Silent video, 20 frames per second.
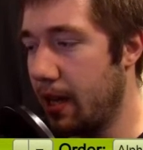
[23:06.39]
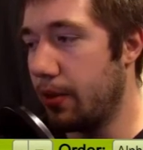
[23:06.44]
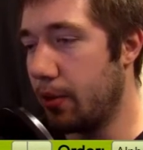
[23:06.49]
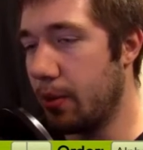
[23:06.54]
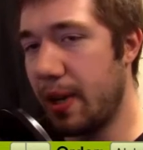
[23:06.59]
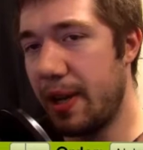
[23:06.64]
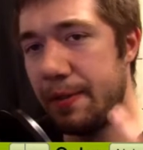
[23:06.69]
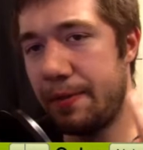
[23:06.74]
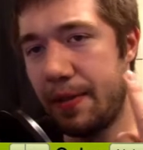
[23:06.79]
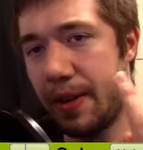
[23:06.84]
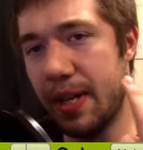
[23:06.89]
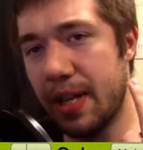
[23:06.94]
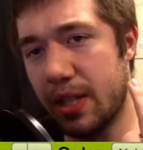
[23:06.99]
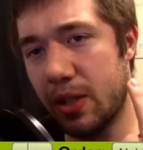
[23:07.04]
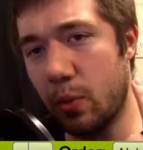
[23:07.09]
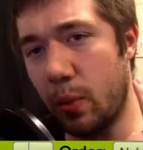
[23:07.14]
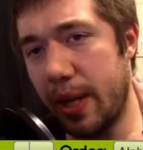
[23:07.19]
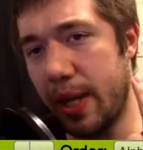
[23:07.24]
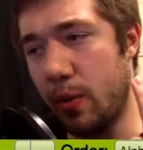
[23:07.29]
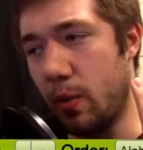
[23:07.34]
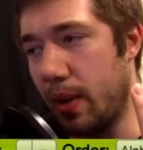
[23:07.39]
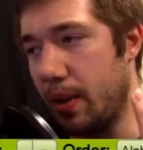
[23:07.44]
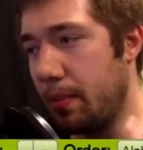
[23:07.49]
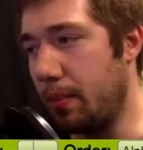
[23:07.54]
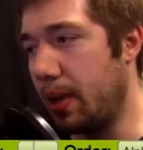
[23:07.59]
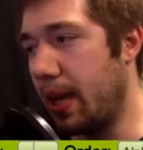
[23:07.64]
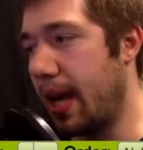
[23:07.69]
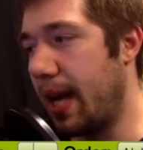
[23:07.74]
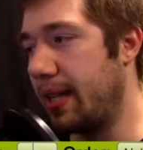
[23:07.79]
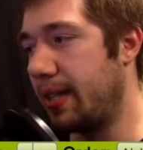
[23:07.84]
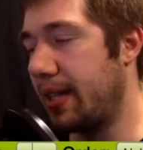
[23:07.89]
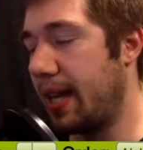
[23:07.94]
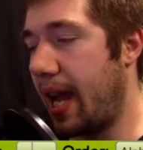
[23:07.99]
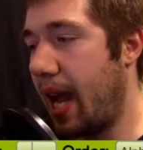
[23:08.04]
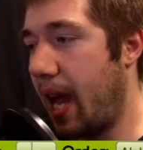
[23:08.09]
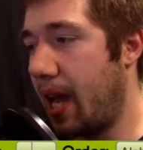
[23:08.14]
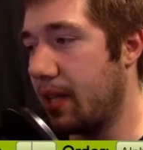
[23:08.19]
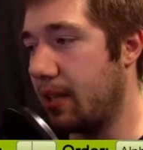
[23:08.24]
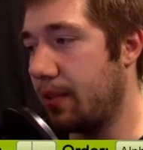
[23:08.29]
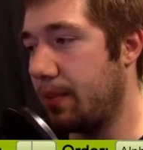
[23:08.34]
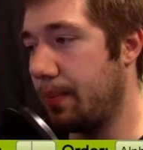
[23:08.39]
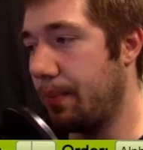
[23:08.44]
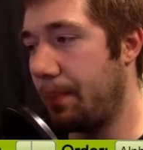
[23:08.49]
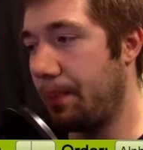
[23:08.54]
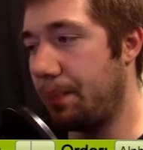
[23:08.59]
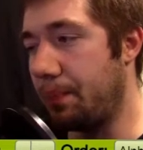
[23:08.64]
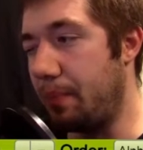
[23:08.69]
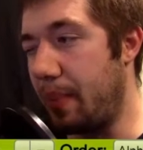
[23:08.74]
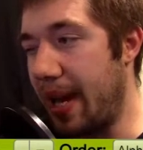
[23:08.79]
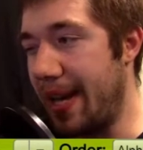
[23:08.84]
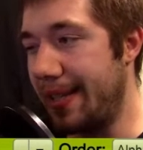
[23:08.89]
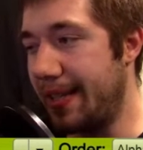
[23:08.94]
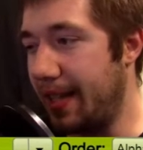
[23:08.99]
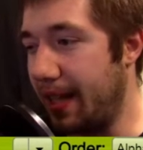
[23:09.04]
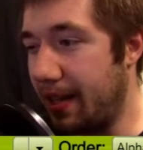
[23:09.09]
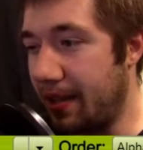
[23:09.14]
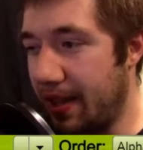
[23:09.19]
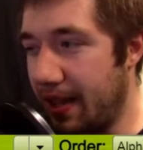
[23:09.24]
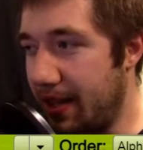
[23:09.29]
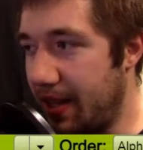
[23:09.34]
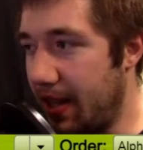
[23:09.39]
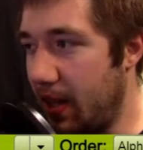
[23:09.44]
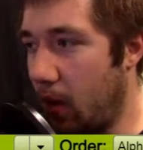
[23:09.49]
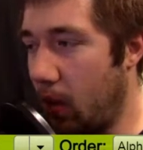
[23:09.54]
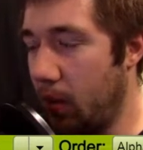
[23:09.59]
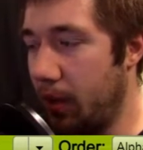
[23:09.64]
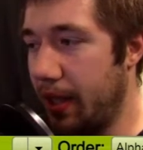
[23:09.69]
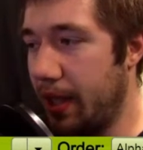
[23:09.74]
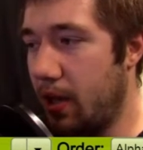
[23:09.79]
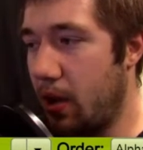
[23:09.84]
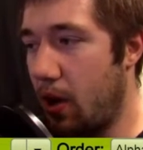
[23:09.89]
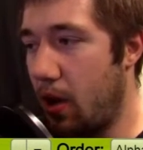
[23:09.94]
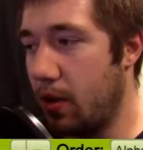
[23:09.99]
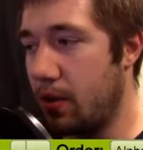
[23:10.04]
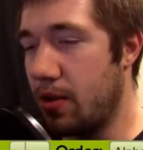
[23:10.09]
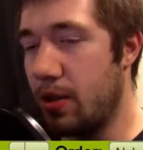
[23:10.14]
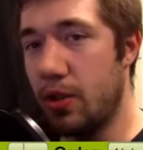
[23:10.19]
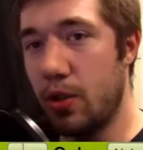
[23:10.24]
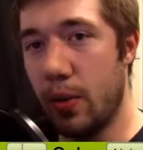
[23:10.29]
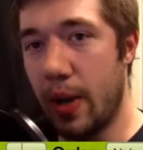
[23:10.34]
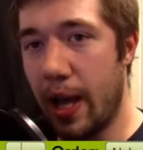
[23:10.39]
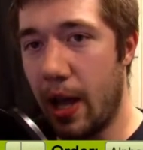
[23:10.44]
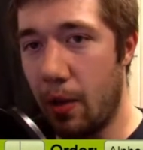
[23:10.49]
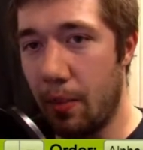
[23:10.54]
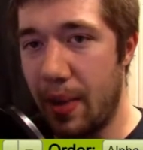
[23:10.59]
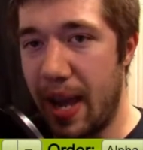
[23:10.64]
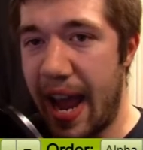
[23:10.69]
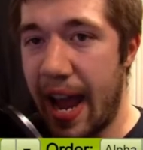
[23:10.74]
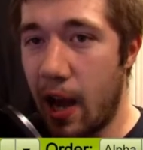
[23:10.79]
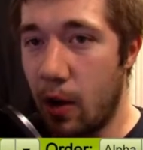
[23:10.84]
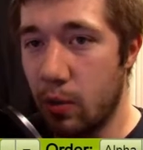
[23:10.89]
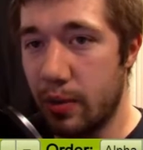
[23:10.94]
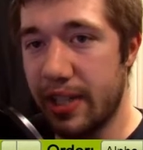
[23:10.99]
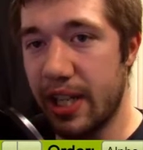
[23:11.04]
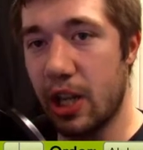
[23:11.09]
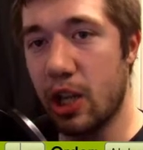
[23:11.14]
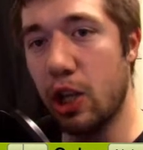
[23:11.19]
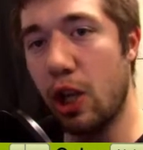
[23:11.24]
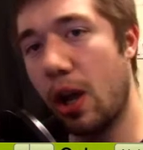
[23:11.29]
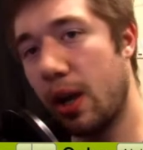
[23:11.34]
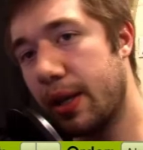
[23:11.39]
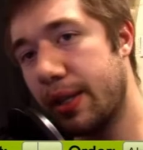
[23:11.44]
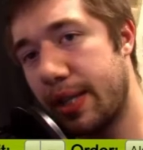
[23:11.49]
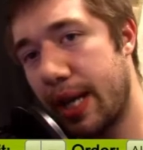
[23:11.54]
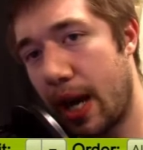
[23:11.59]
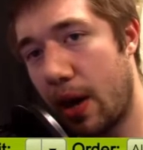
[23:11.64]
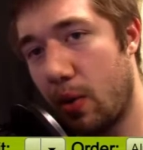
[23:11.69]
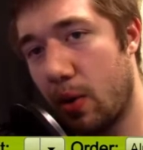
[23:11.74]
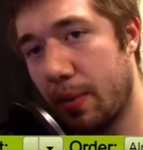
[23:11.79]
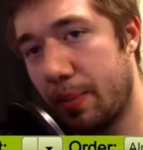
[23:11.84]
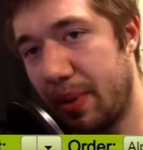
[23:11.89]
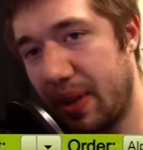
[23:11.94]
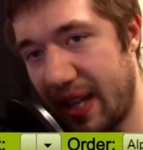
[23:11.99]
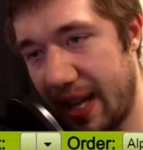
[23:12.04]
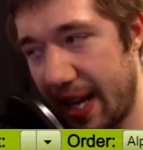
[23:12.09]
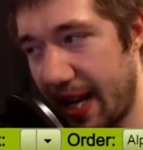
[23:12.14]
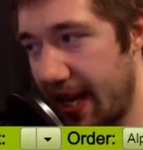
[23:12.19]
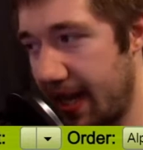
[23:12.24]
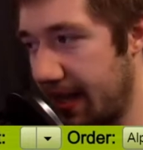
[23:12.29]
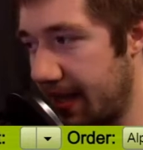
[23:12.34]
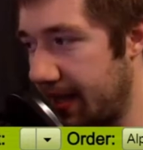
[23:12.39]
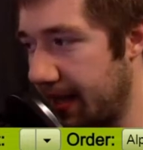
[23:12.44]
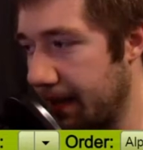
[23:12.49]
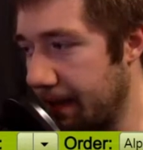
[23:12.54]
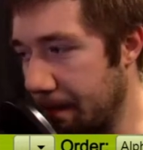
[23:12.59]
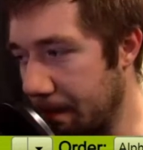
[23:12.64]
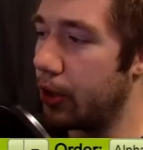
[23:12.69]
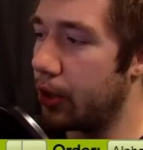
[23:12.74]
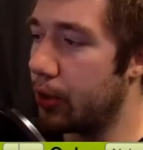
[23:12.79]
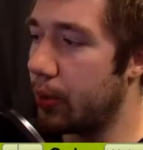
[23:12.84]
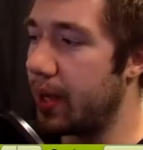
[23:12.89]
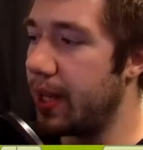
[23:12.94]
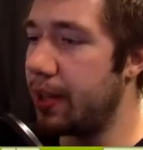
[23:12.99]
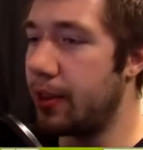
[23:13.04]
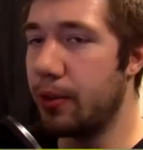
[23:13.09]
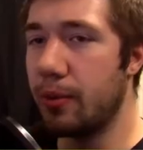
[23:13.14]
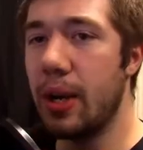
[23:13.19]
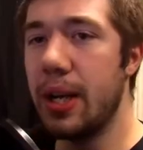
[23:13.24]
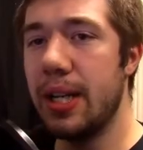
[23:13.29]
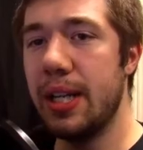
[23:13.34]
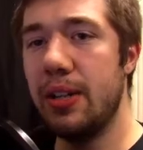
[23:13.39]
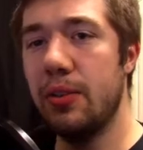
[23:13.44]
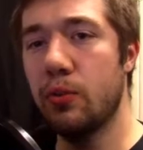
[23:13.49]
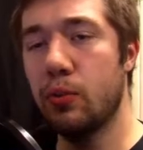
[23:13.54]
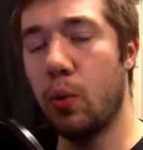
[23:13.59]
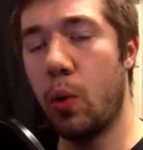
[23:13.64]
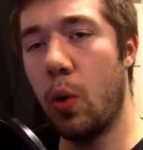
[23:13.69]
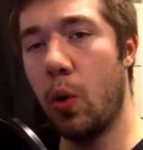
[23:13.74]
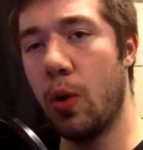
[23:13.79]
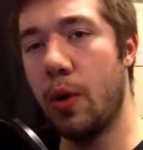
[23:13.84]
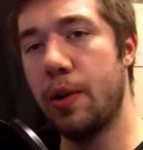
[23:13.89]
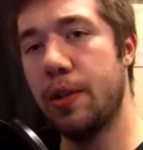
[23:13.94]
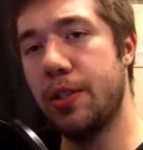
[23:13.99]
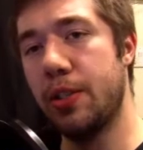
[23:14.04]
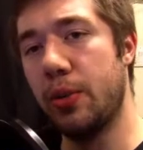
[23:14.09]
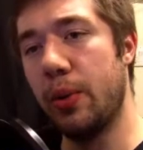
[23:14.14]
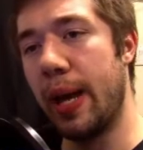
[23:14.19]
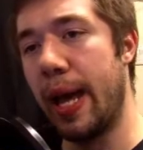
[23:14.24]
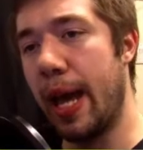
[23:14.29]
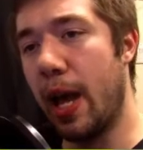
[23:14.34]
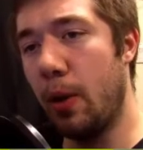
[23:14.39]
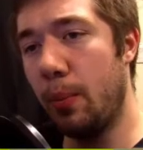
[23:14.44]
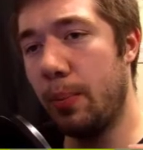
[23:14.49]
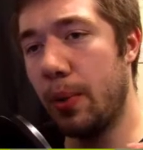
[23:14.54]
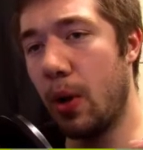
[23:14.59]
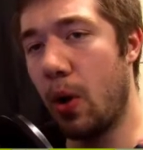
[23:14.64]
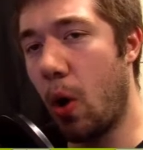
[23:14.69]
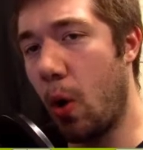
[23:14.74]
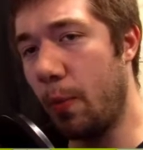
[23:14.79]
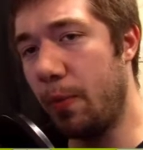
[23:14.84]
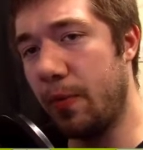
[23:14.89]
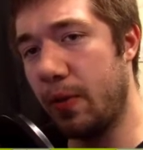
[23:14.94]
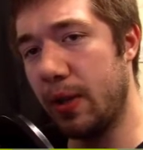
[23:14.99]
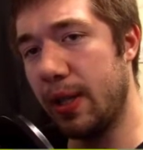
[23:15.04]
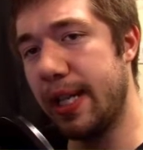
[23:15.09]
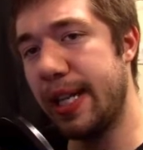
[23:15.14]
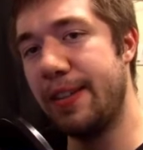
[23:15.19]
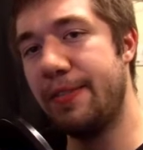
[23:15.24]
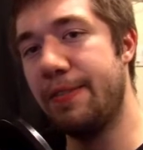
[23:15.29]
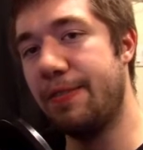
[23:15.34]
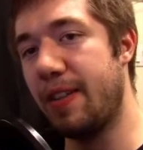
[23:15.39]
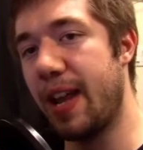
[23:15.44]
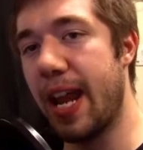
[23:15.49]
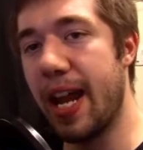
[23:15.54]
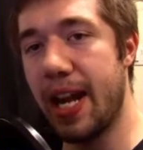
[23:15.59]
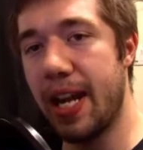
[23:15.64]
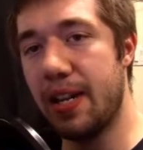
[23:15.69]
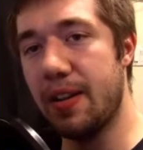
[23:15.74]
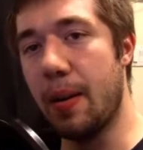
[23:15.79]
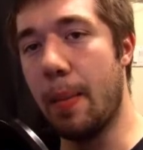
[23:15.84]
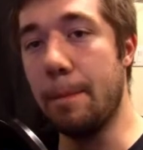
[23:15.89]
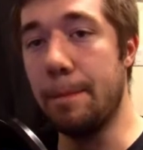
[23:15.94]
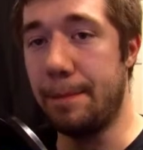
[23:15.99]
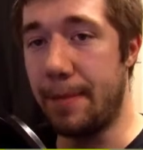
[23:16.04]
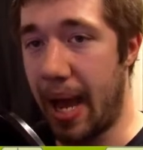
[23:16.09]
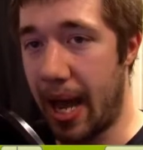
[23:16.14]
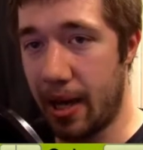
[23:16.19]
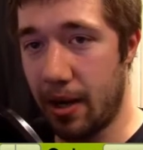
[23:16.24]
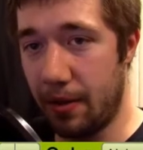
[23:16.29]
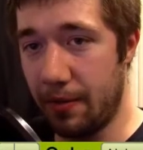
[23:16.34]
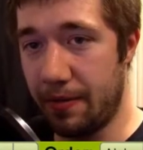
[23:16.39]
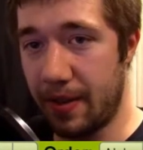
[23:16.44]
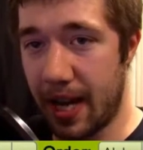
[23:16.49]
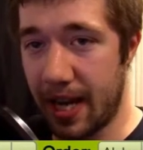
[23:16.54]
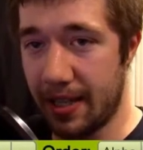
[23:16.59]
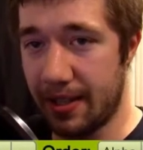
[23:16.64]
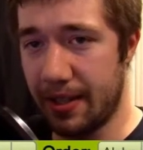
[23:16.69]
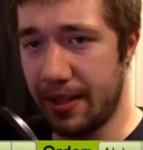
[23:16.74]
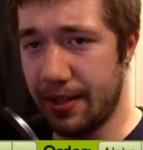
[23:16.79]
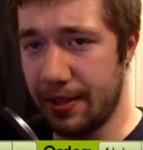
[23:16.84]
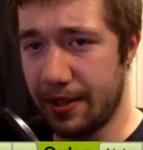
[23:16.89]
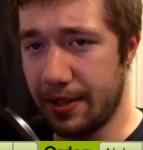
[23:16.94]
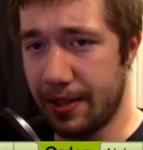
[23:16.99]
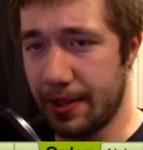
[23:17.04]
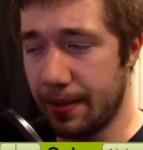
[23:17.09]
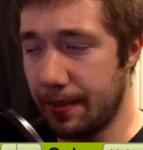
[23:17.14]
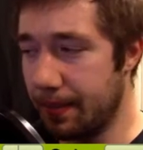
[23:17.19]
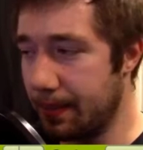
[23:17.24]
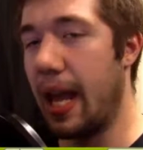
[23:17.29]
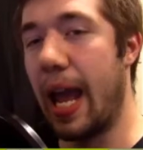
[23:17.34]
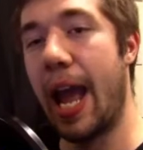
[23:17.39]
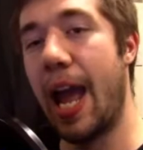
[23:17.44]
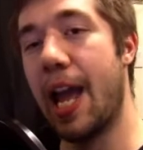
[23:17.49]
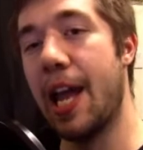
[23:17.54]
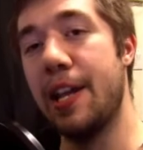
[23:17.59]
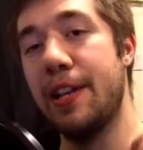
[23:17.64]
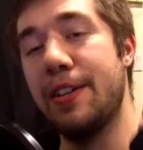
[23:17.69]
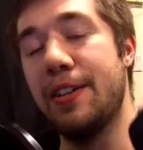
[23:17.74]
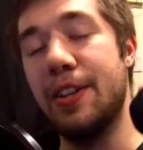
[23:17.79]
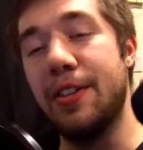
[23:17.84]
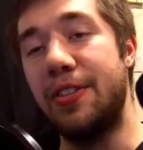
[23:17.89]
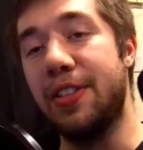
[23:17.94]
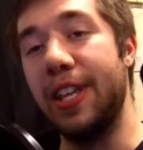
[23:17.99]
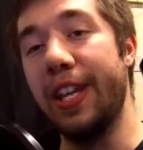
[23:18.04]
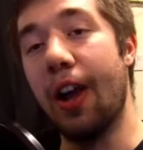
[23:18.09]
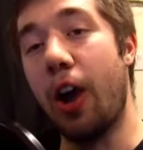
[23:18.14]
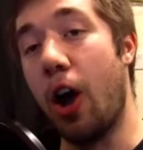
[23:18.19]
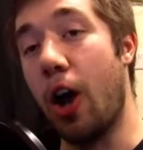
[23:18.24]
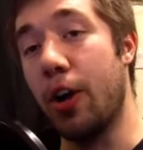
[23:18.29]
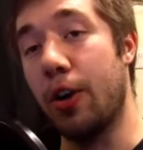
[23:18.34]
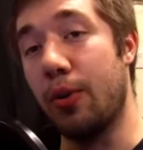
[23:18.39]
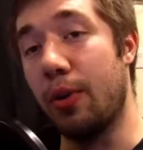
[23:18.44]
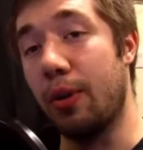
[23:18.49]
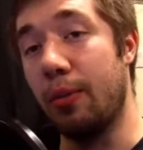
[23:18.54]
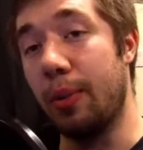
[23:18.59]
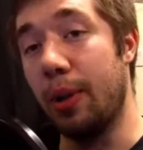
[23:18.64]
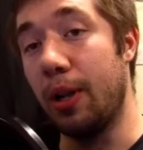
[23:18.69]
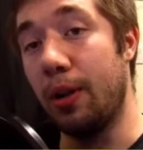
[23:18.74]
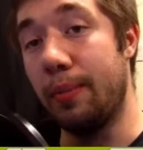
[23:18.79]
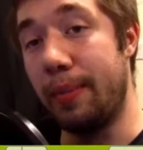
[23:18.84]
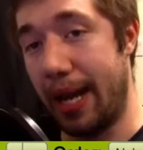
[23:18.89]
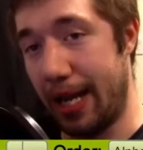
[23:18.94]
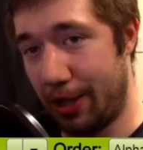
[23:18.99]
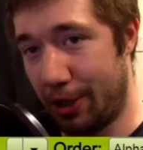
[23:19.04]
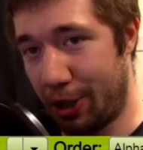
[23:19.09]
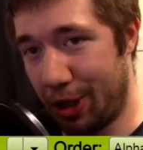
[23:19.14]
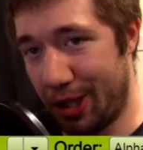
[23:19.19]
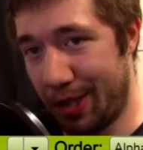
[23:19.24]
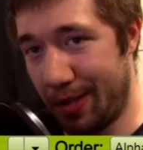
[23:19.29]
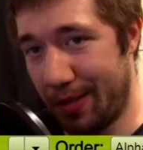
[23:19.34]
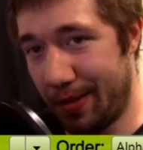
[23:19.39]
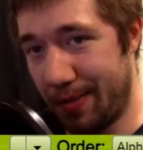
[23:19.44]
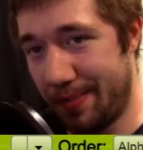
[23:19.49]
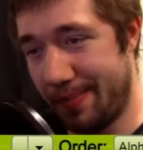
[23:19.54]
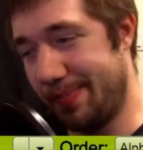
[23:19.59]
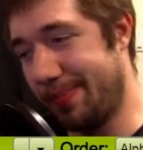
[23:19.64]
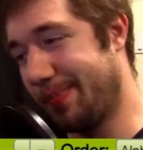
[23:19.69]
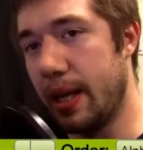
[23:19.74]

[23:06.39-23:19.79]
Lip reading: 3 Phoenix Wing Wind Blast as basically the only card to help out Clock Tower plays. 3 Threatening Roar to help hopefully fade battle phases. And the honorable mention.